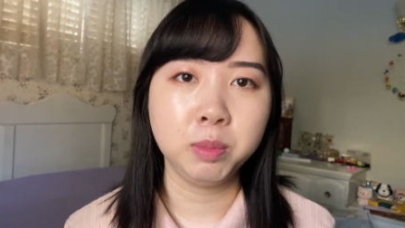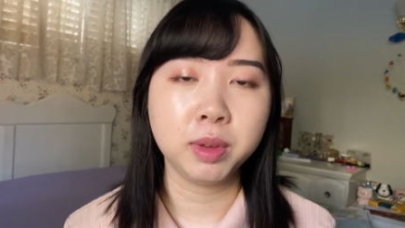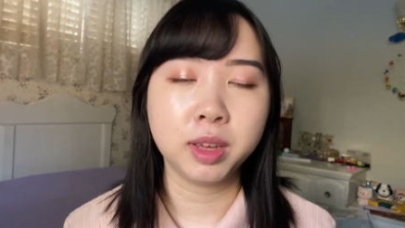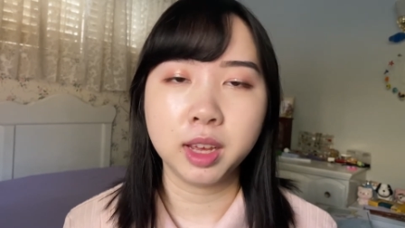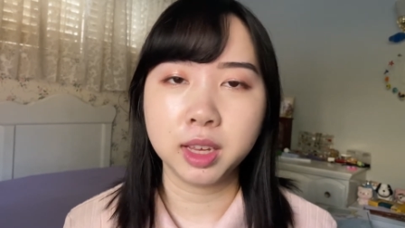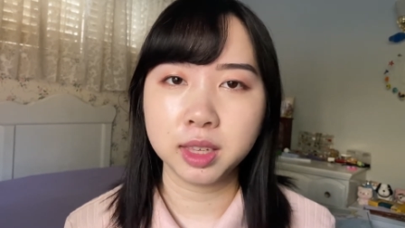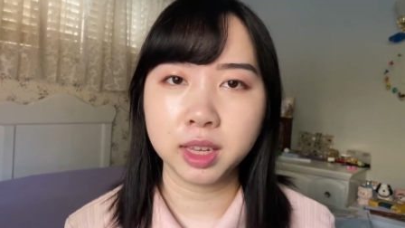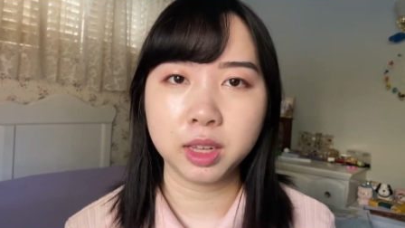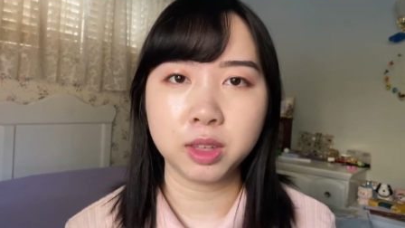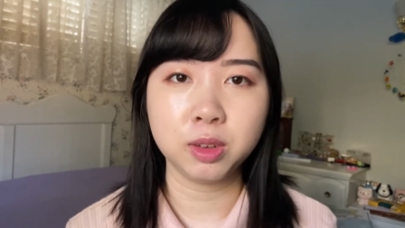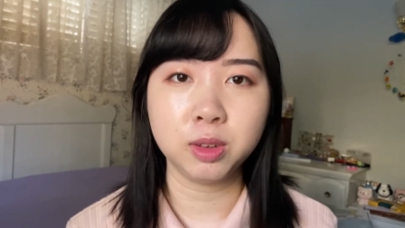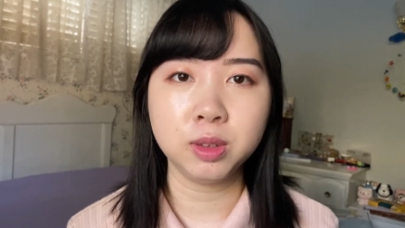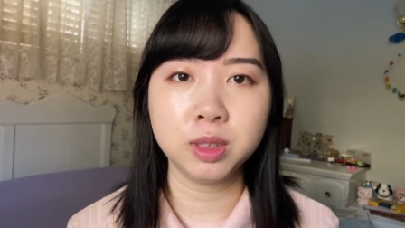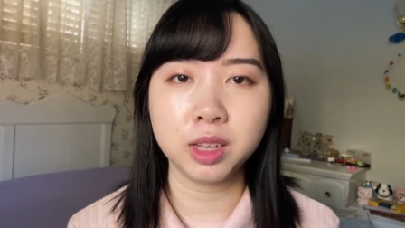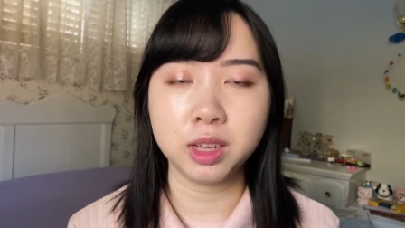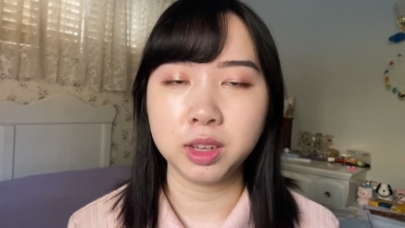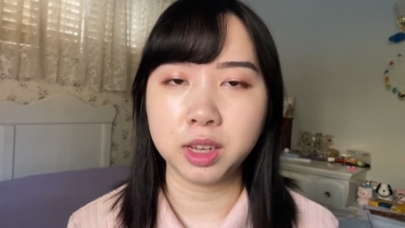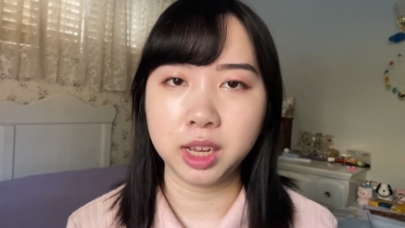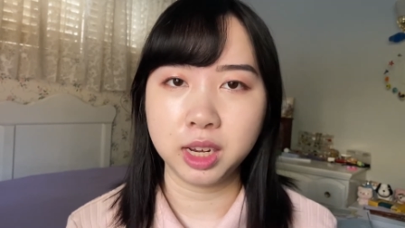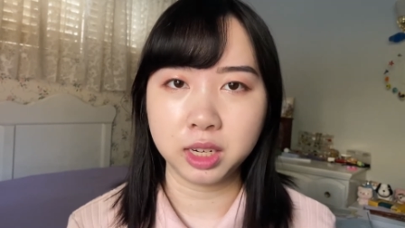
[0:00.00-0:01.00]
because they do
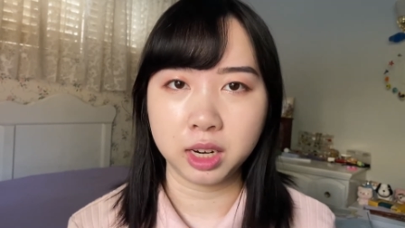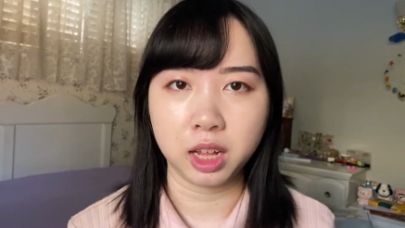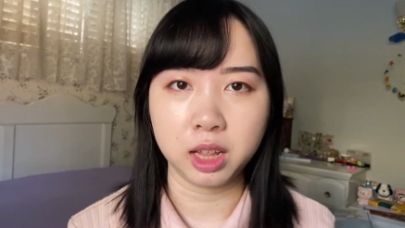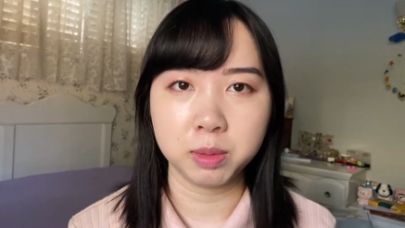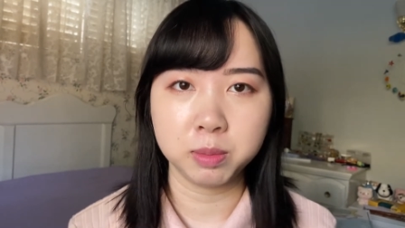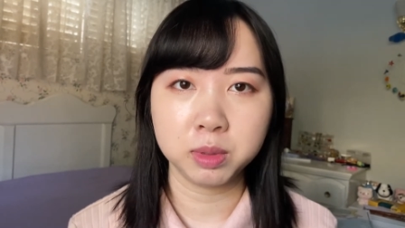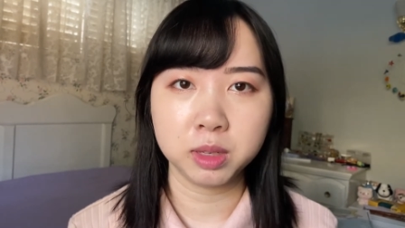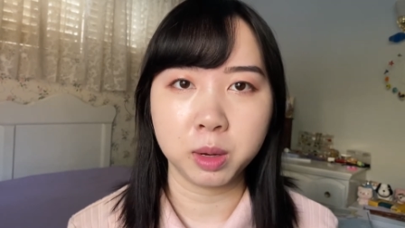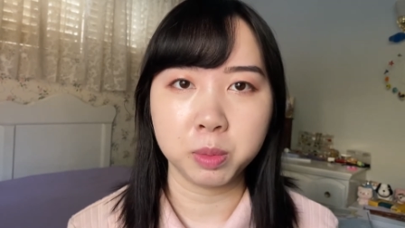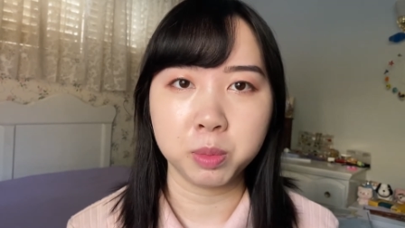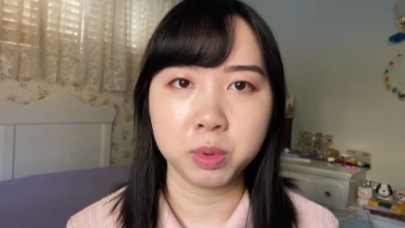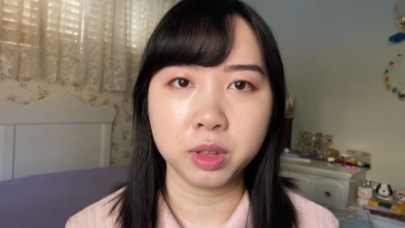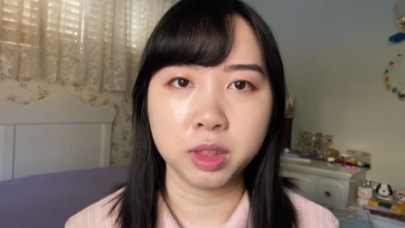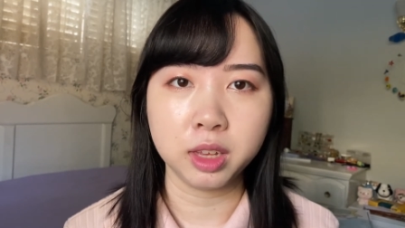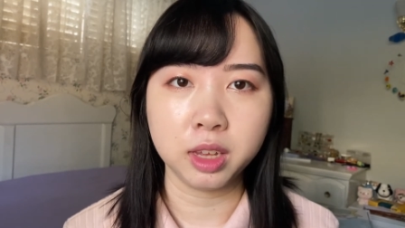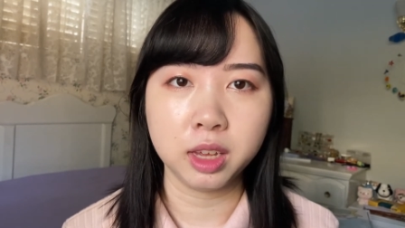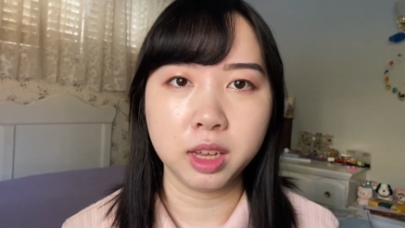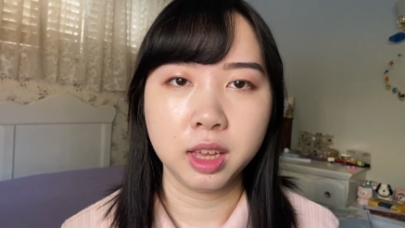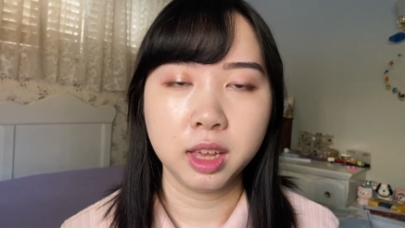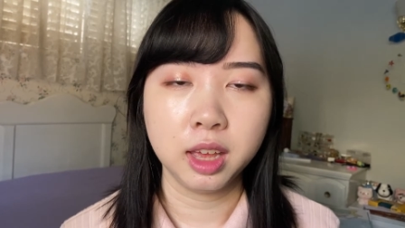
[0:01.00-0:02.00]
sell each item
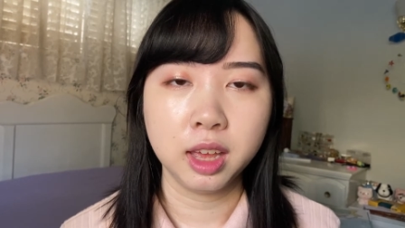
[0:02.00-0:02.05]
separately.